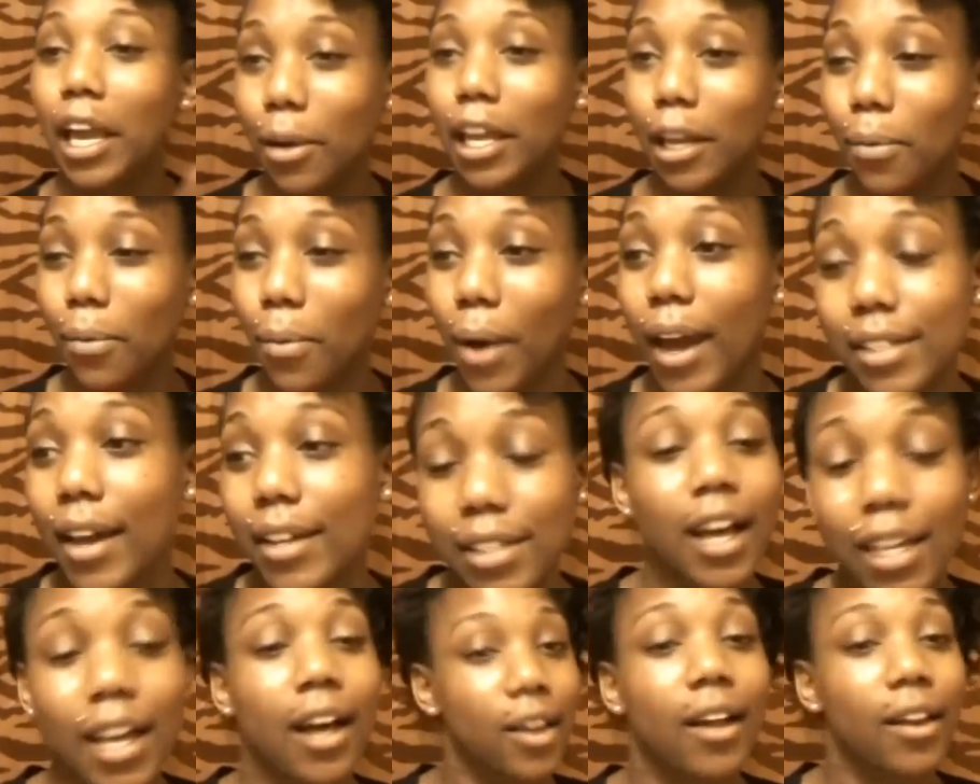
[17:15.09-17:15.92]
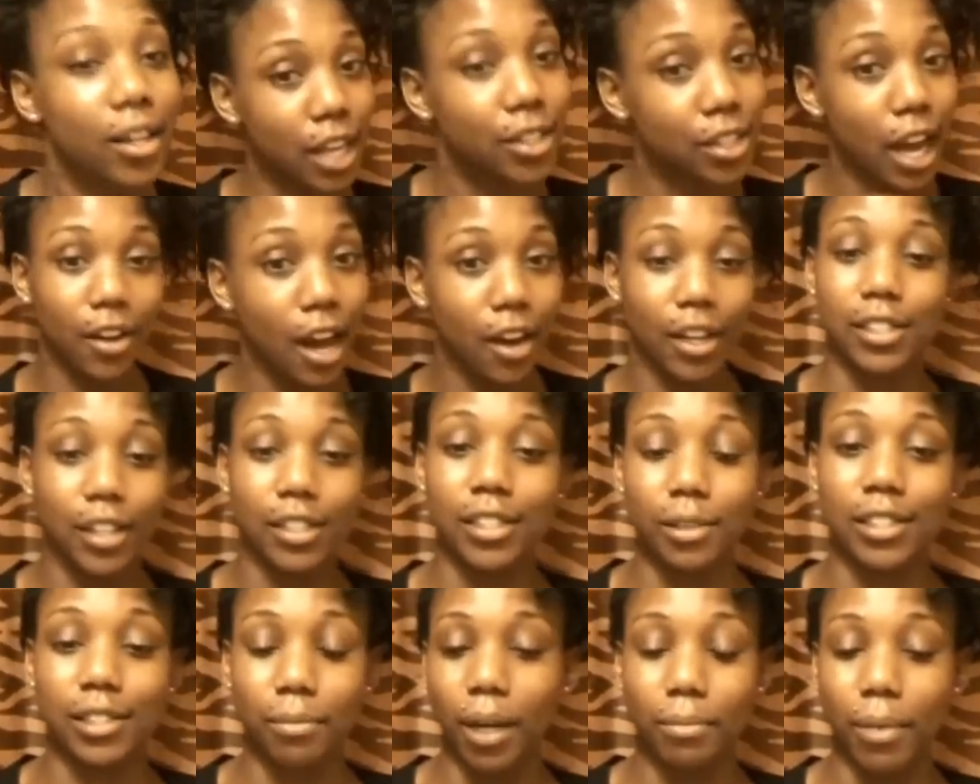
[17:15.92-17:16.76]
Anyways, let's go
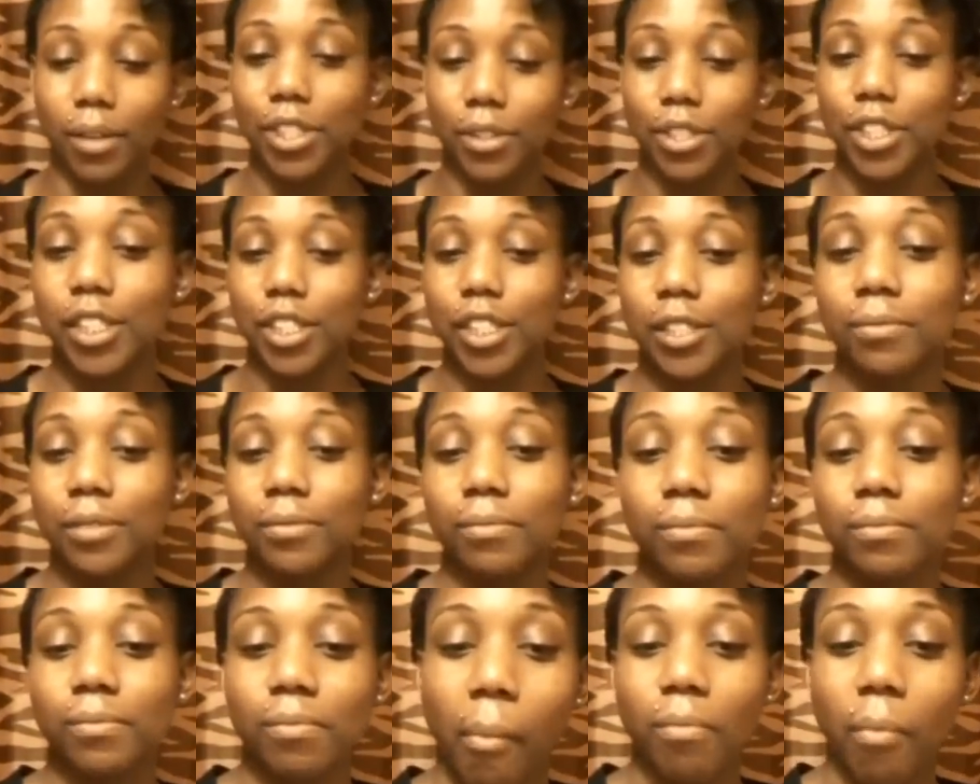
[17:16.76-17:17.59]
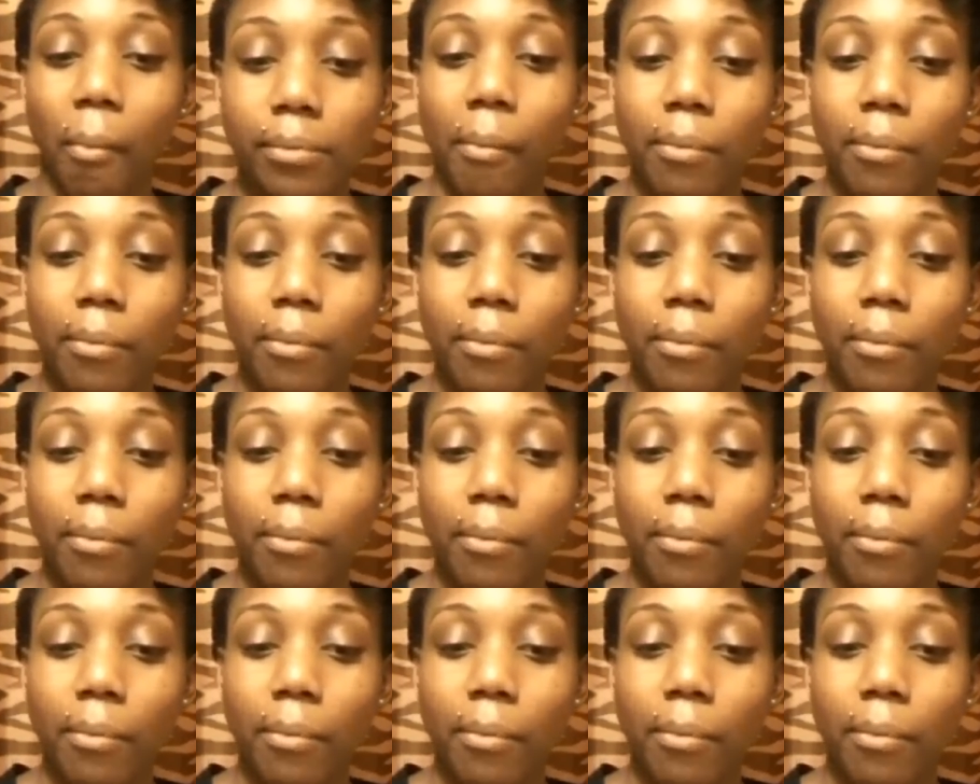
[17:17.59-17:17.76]
and get to some more shit.